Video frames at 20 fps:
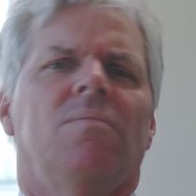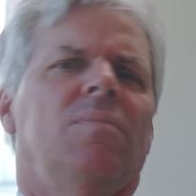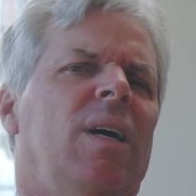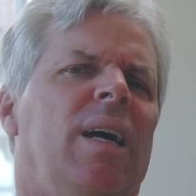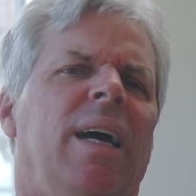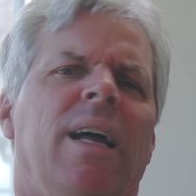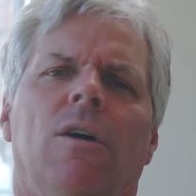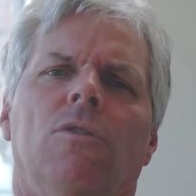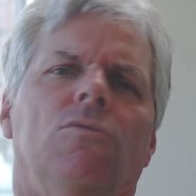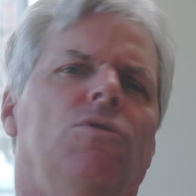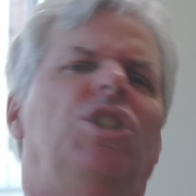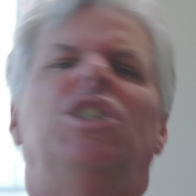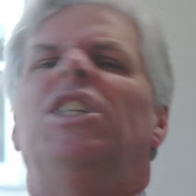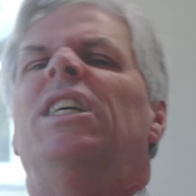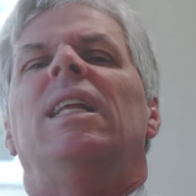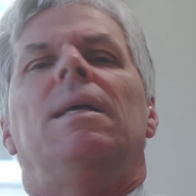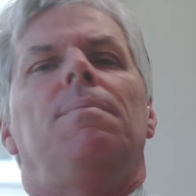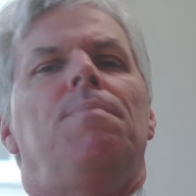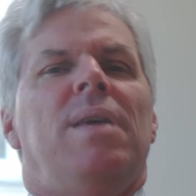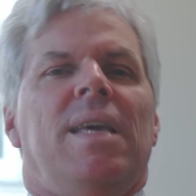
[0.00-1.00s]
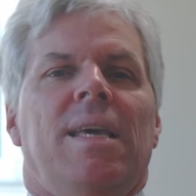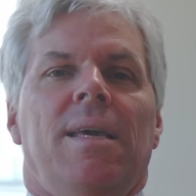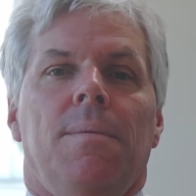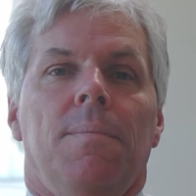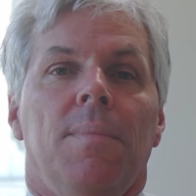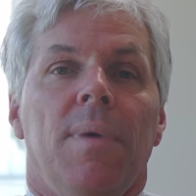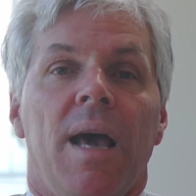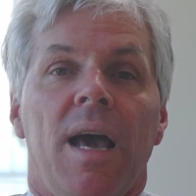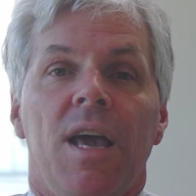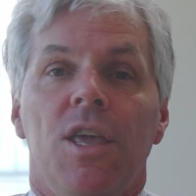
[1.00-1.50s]
GDP,
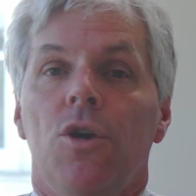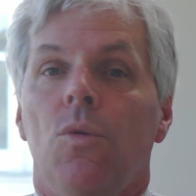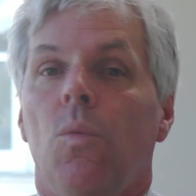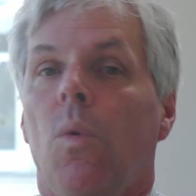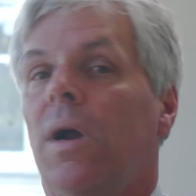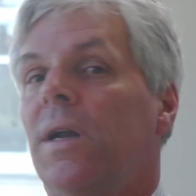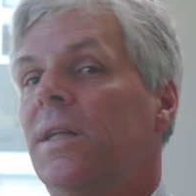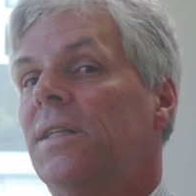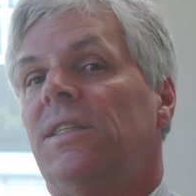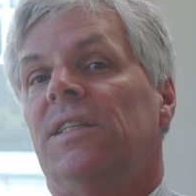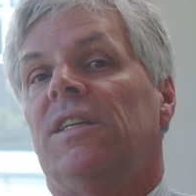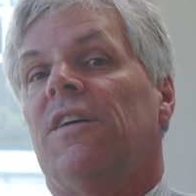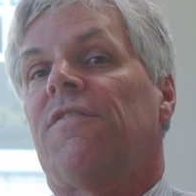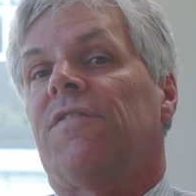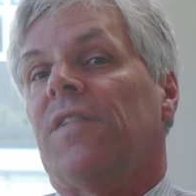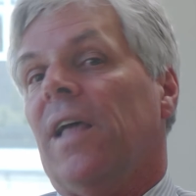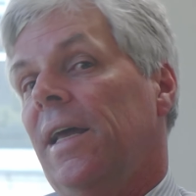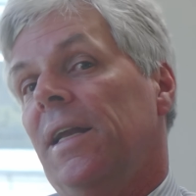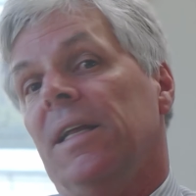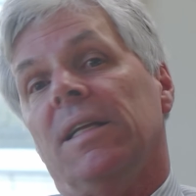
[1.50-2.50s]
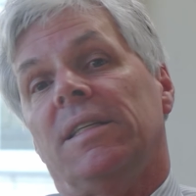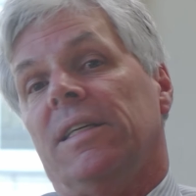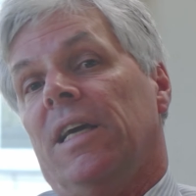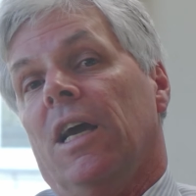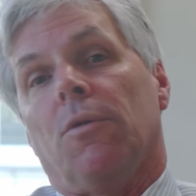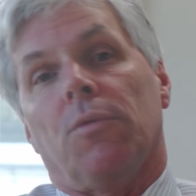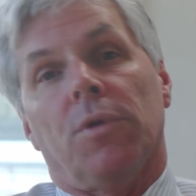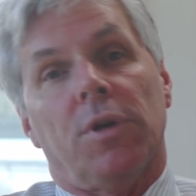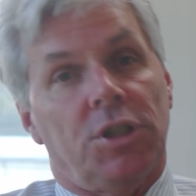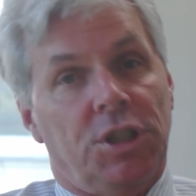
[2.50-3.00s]
and you wanted to deflate it to
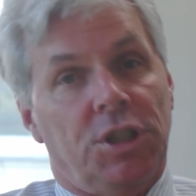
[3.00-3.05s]
get real